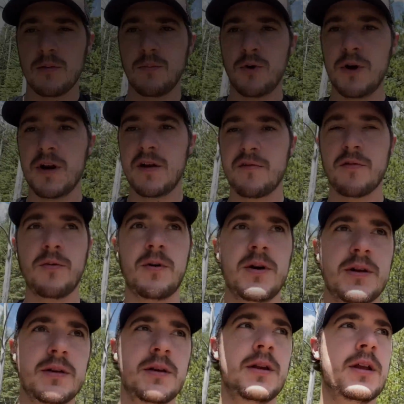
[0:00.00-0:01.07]
morning
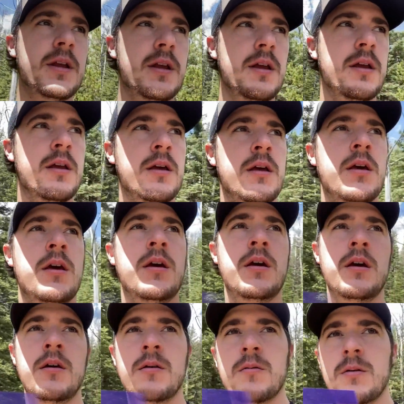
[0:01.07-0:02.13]
everyone.
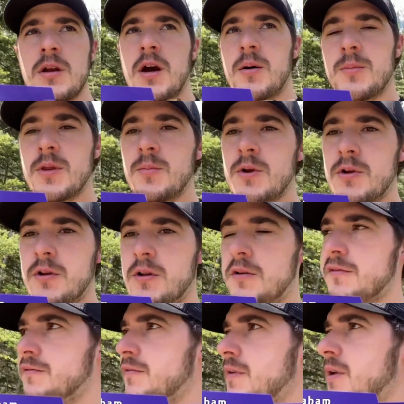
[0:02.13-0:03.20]
Right now I'm in the middle of